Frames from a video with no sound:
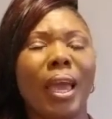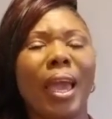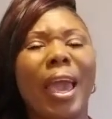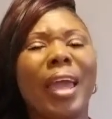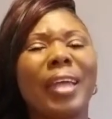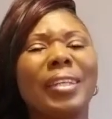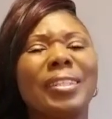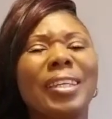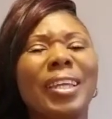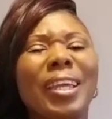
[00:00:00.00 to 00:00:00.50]

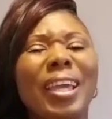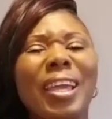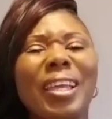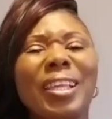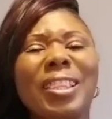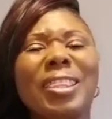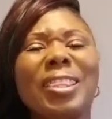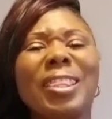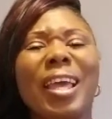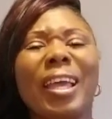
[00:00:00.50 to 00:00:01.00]
And
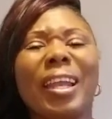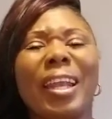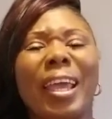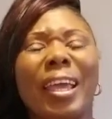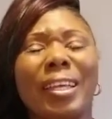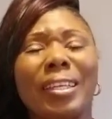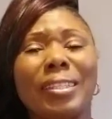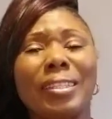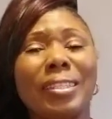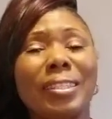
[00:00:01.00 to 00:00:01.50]
in that
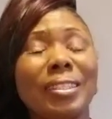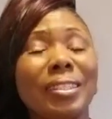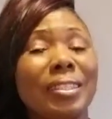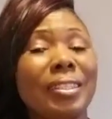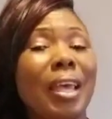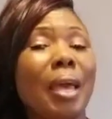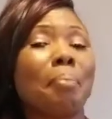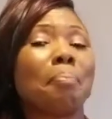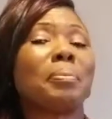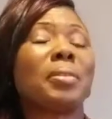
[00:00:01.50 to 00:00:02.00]

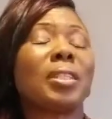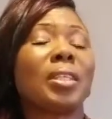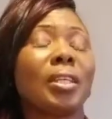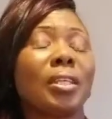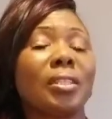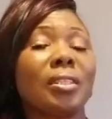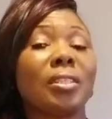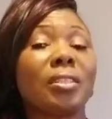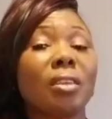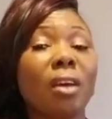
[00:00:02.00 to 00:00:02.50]

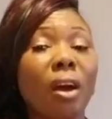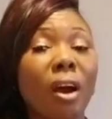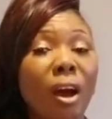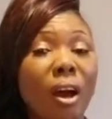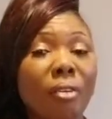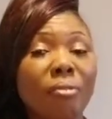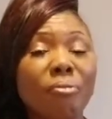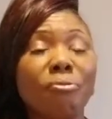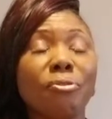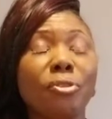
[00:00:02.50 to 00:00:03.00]
acceptance
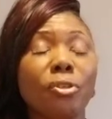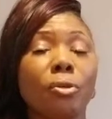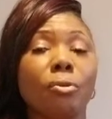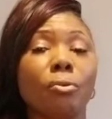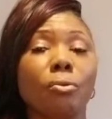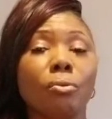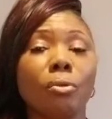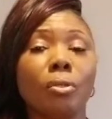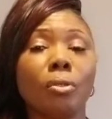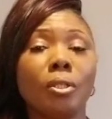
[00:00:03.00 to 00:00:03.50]
of
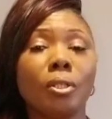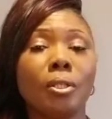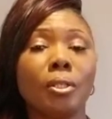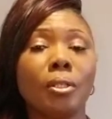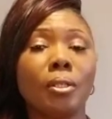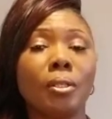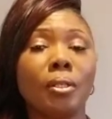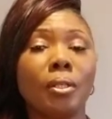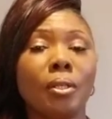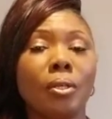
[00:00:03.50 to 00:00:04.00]
you
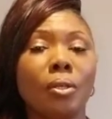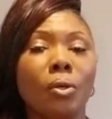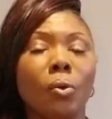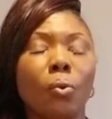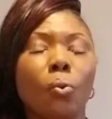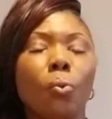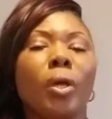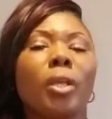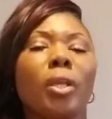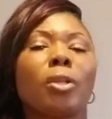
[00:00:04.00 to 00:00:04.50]

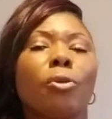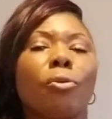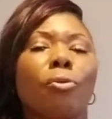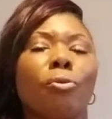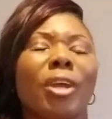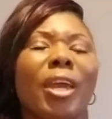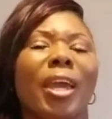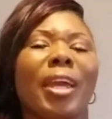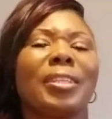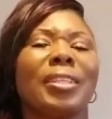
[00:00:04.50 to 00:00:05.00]
will
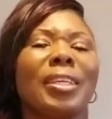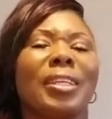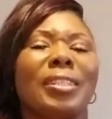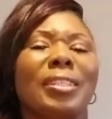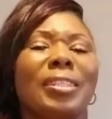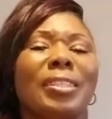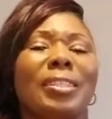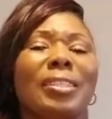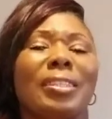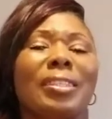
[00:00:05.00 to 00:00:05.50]
create a
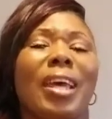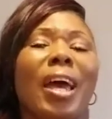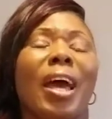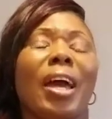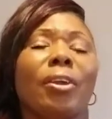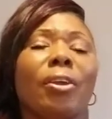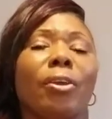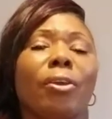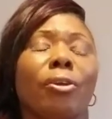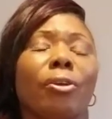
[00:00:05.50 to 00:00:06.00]

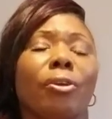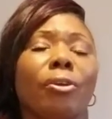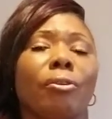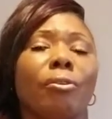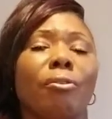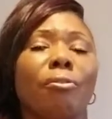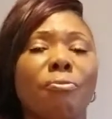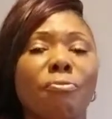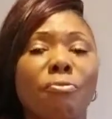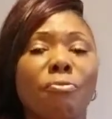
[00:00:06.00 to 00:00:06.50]
desire
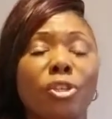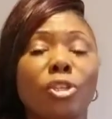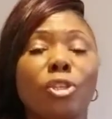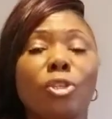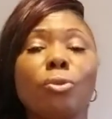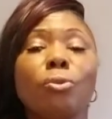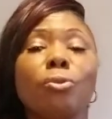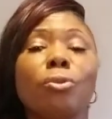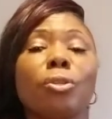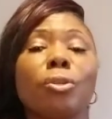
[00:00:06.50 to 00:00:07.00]
for
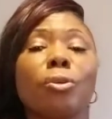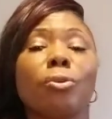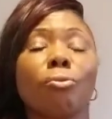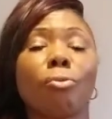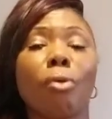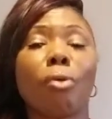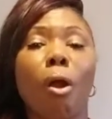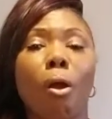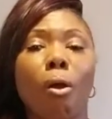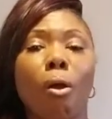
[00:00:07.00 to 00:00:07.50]
you to
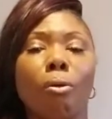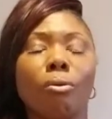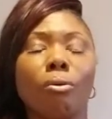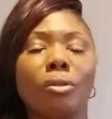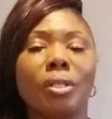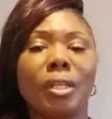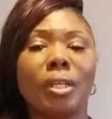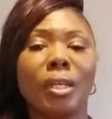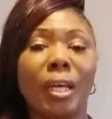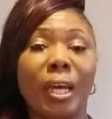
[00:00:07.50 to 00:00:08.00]

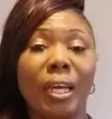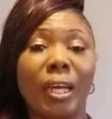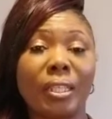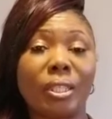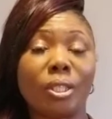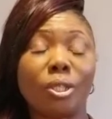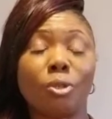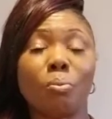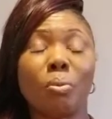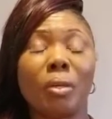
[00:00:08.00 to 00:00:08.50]
grow
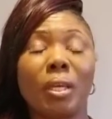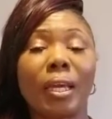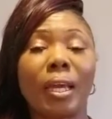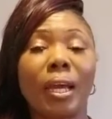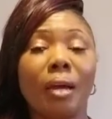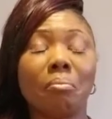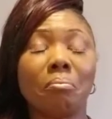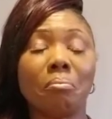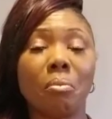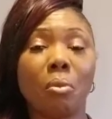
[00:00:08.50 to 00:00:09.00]
and to
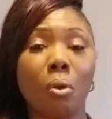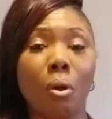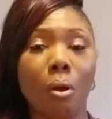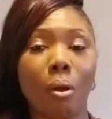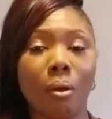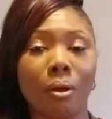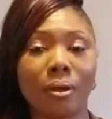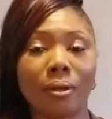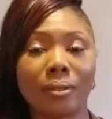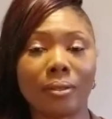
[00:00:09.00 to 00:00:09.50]
become
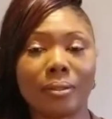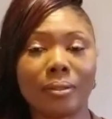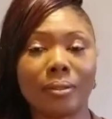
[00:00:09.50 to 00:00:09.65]
more.